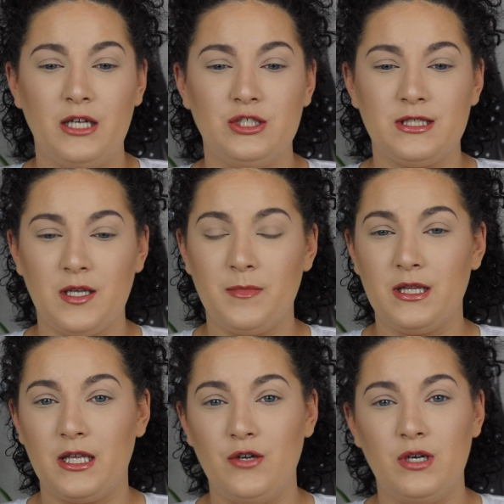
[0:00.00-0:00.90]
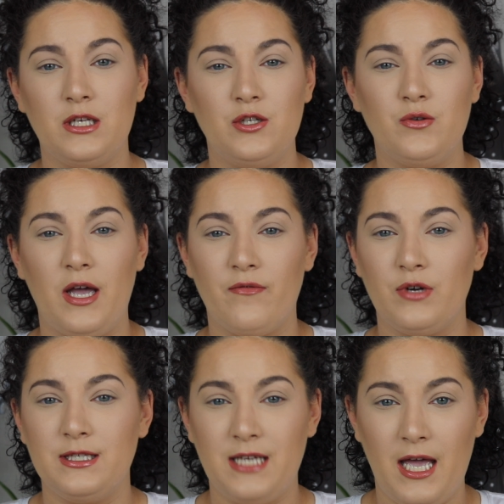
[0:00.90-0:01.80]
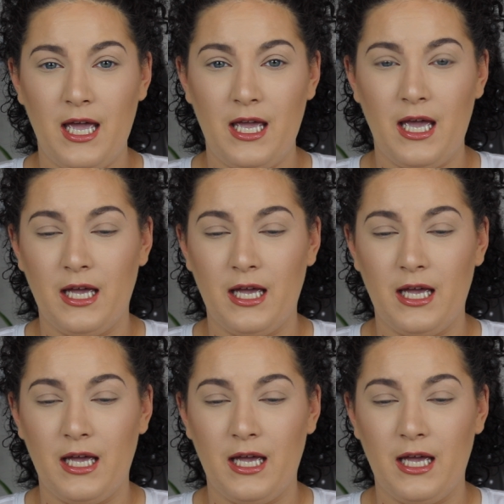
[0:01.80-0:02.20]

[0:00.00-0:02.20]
just something that you can do every day.